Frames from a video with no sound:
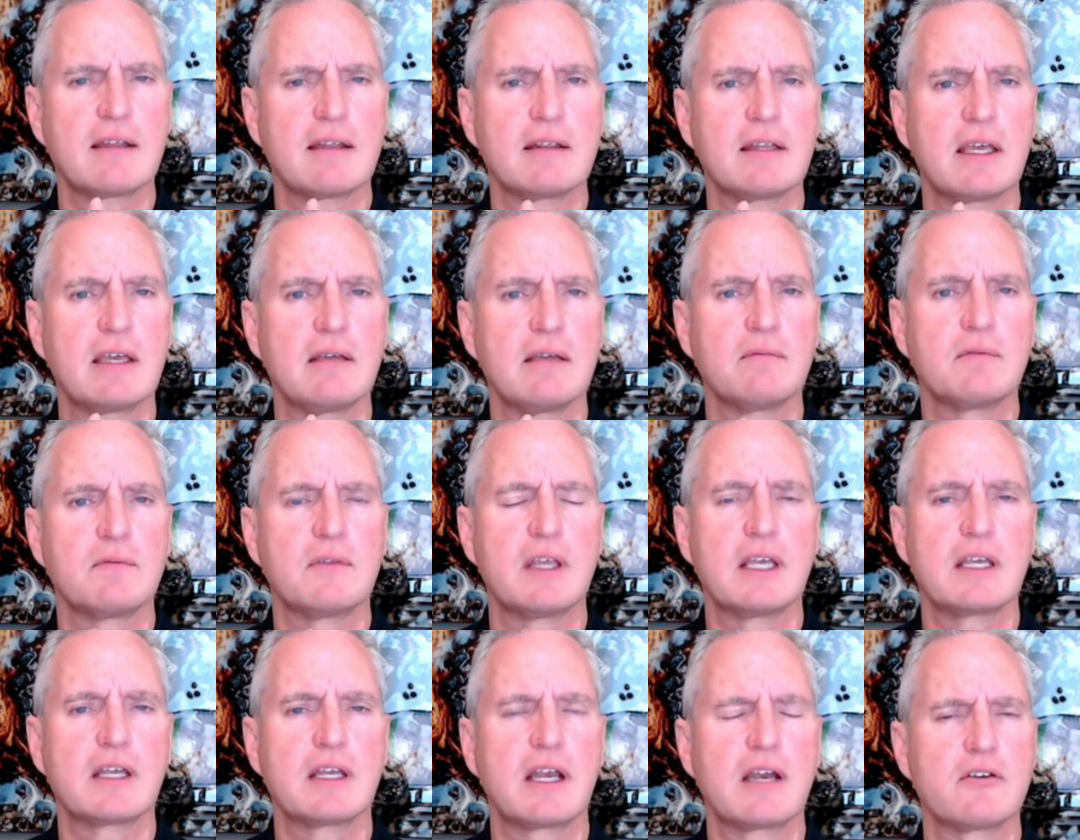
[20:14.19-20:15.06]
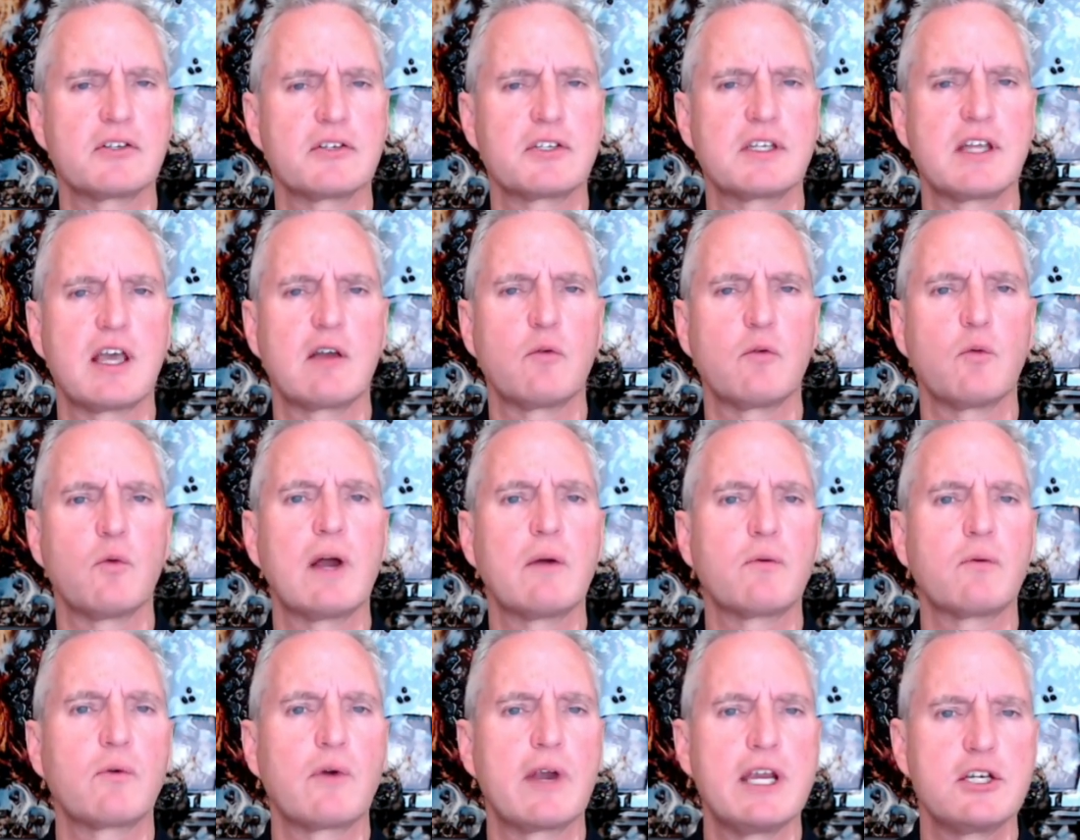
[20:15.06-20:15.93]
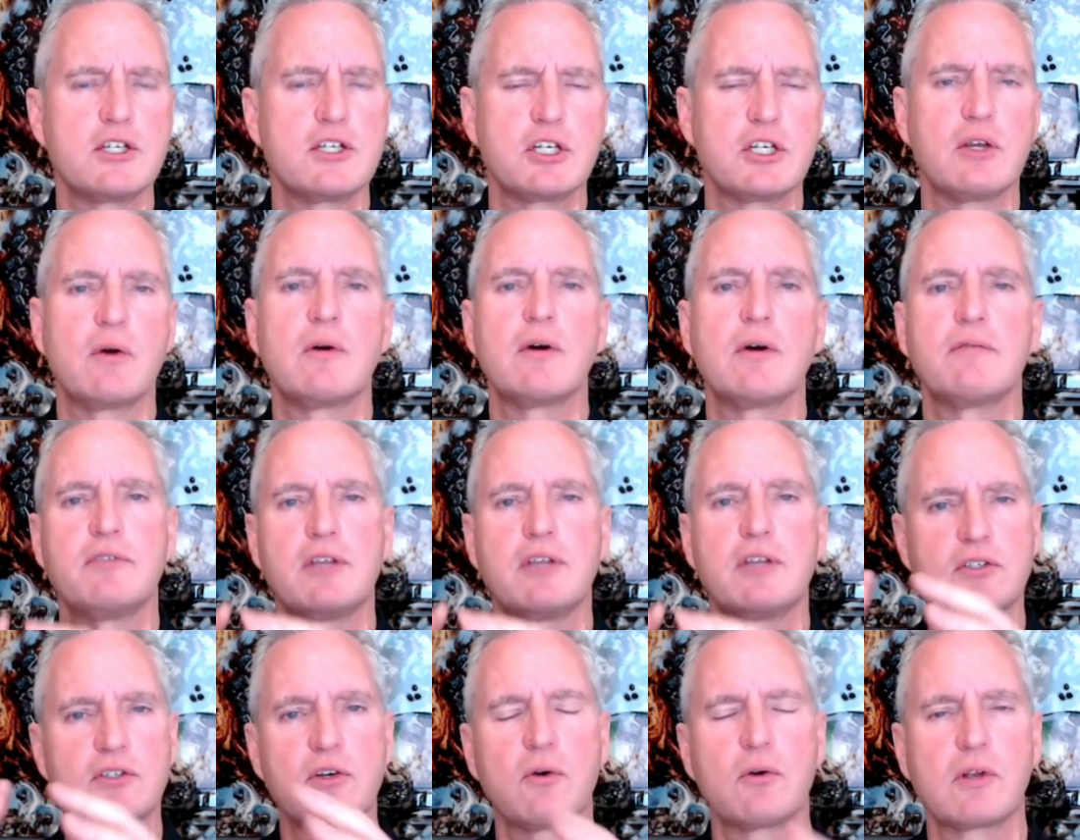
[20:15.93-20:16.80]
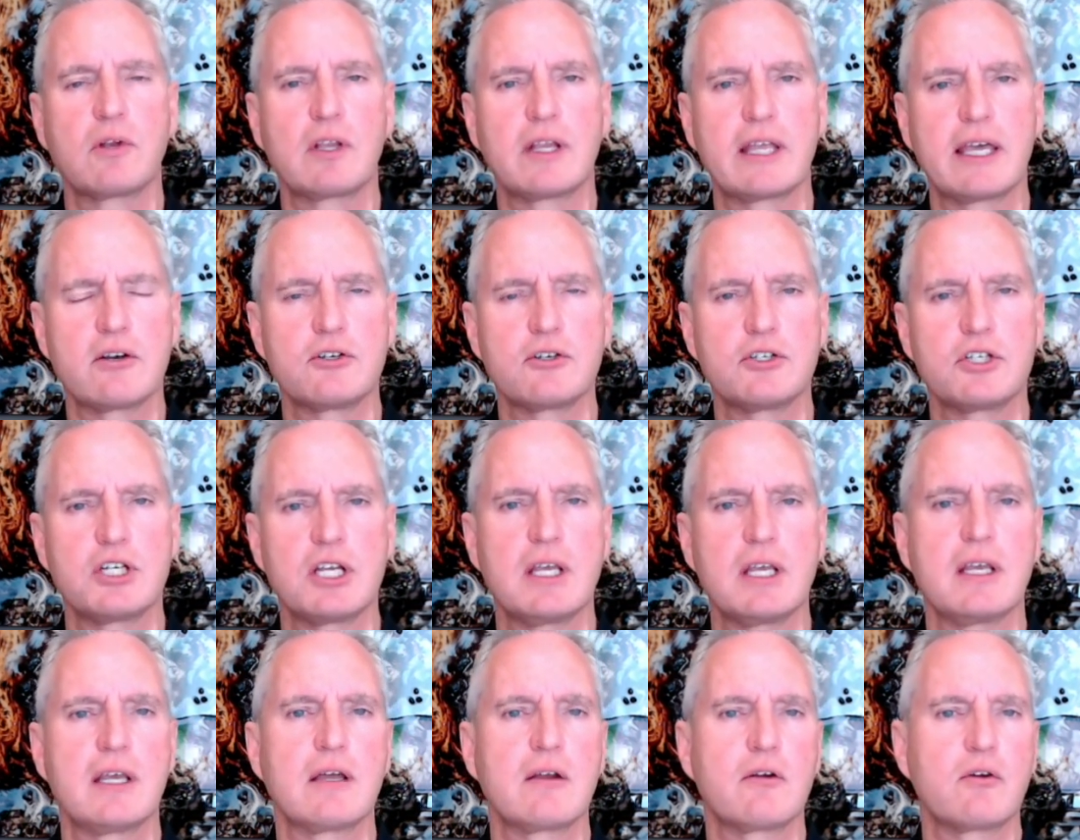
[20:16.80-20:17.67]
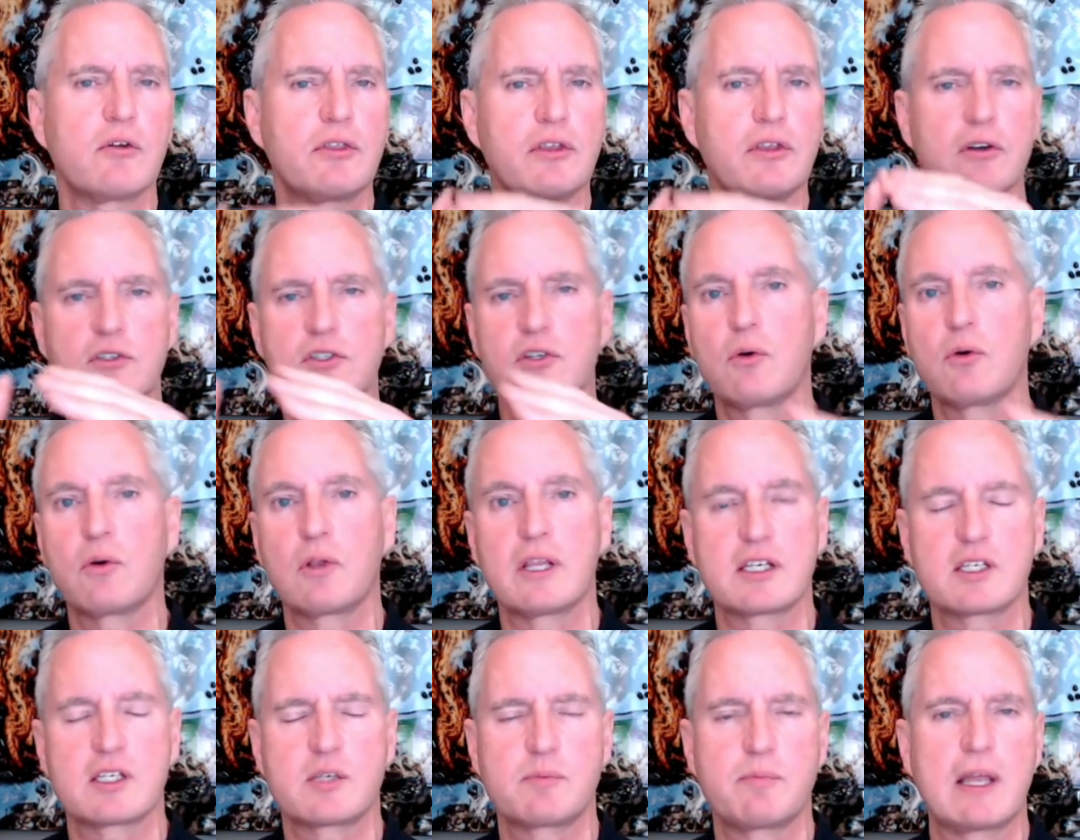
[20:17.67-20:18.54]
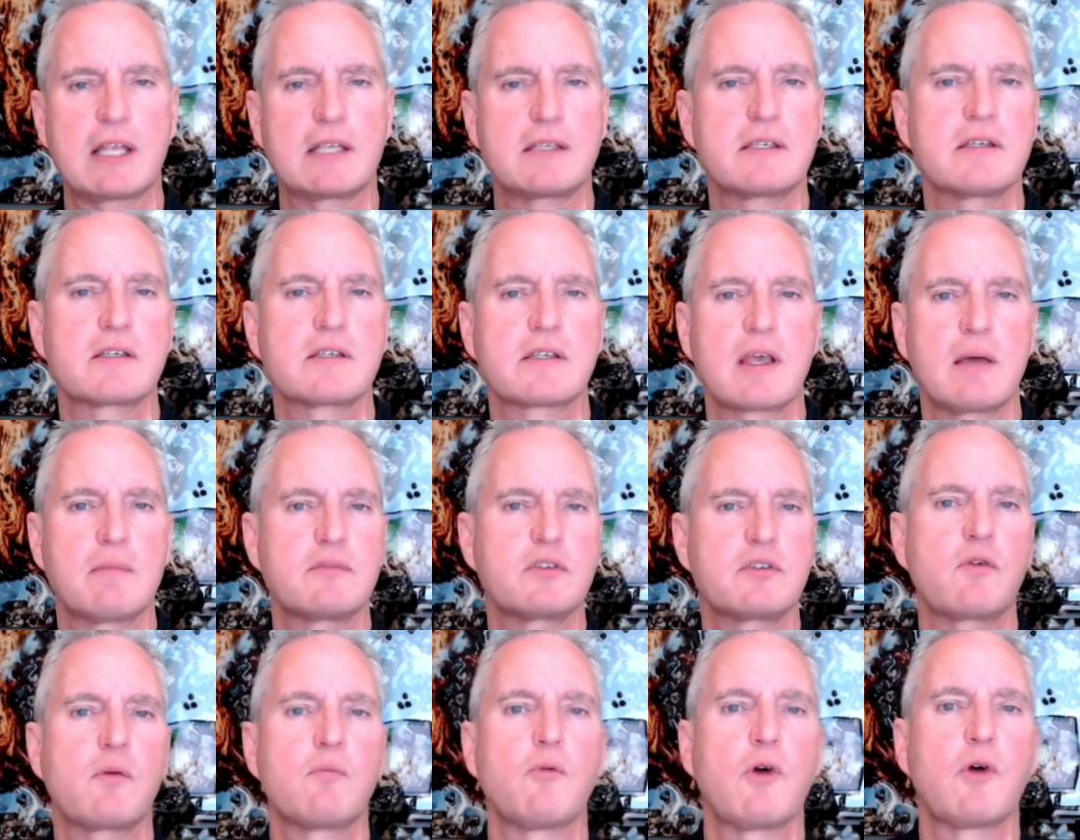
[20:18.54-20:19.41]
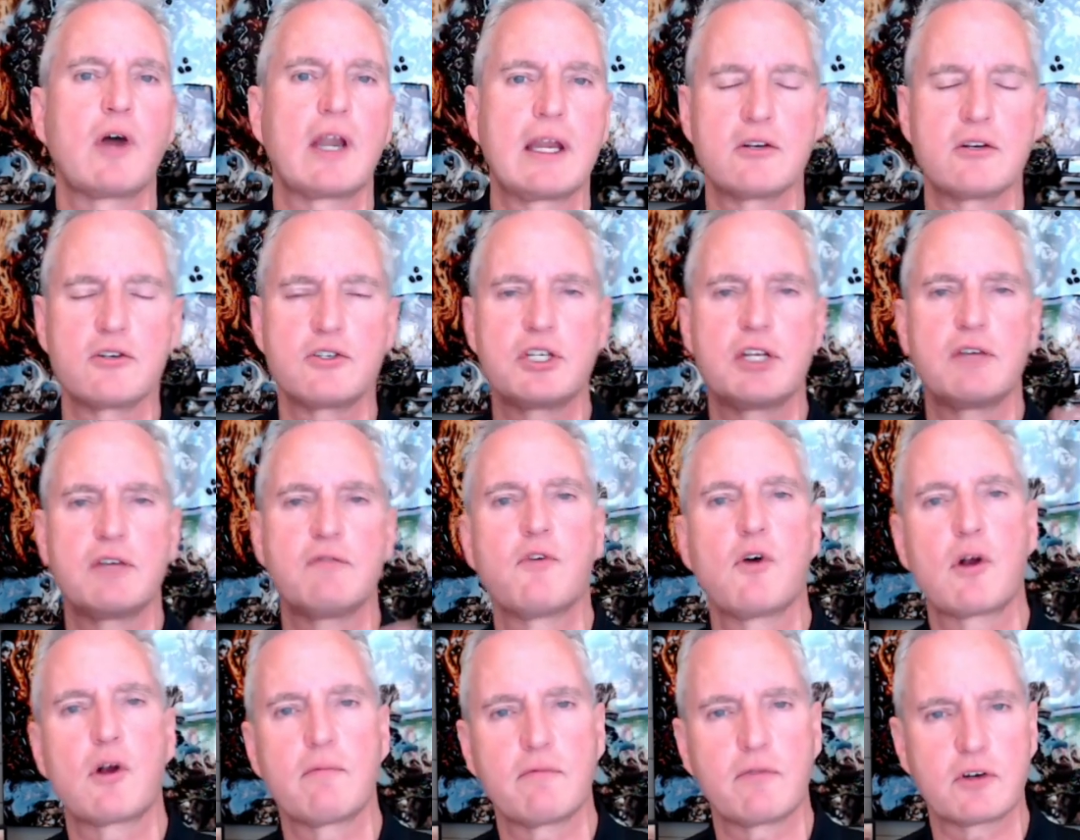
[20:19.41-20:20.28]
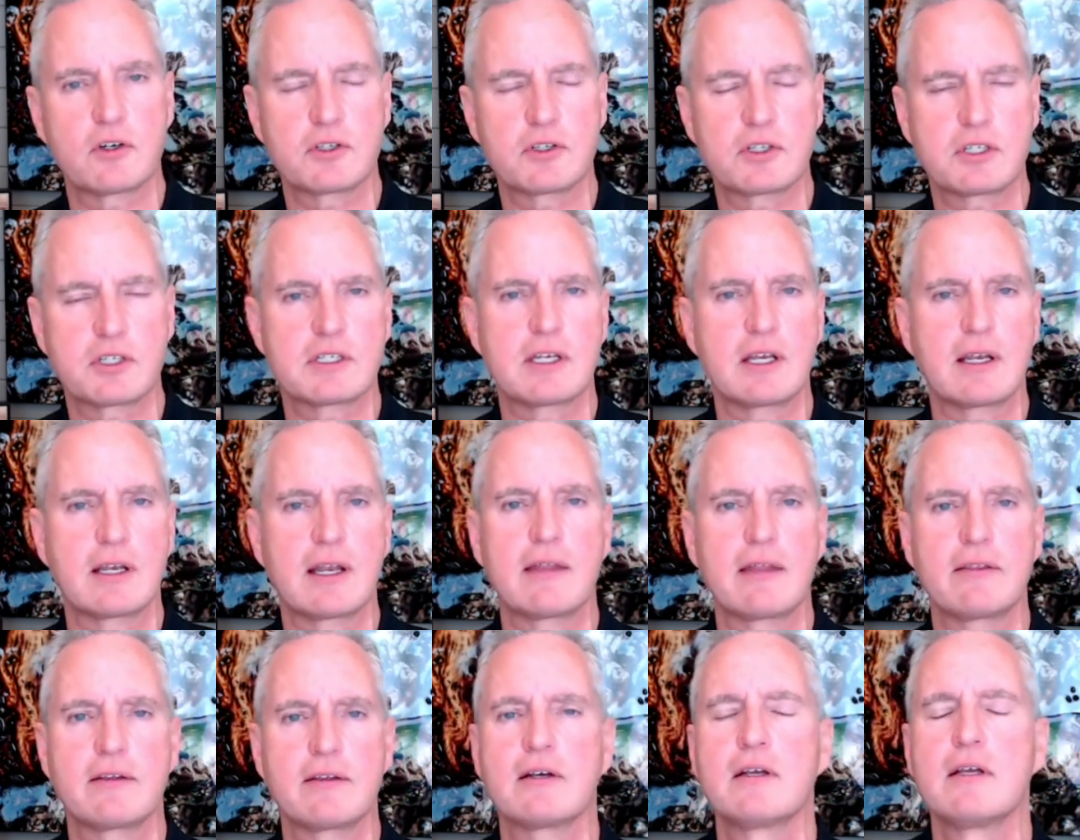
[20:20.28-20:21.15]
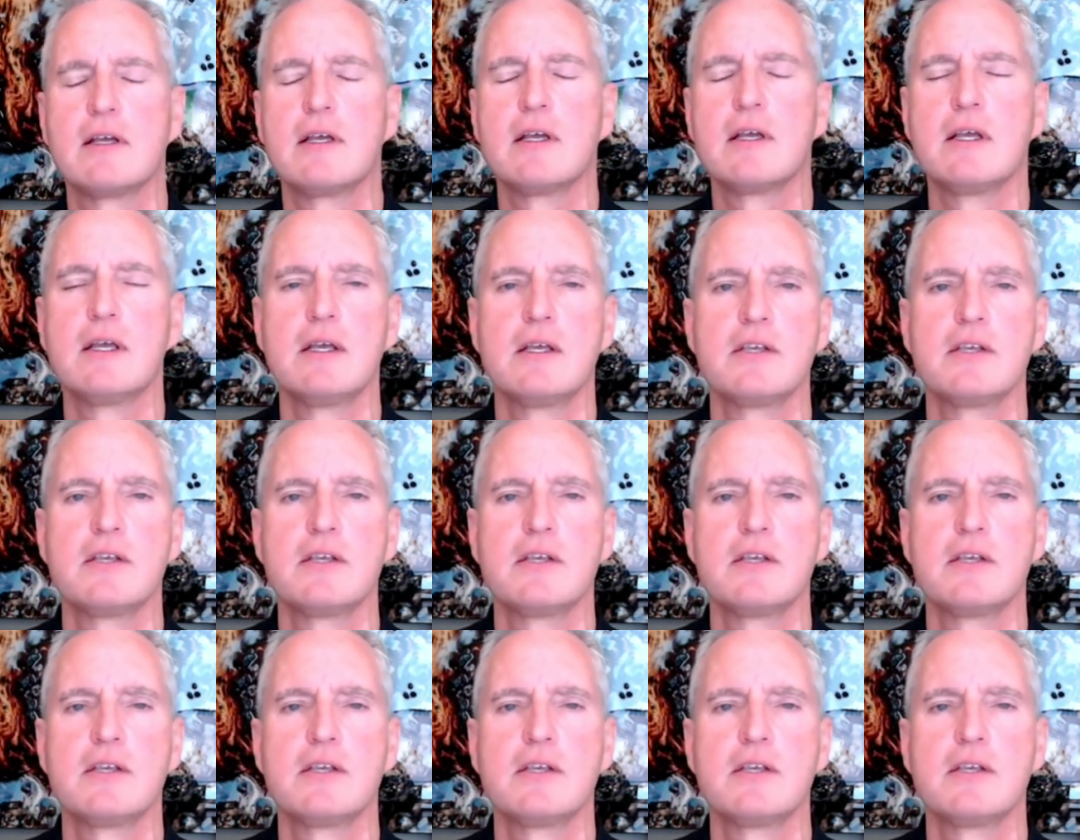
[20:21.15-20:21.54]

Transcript: and they they can understand what ratio of their total energy or their total expenses comes from one energy form versus another.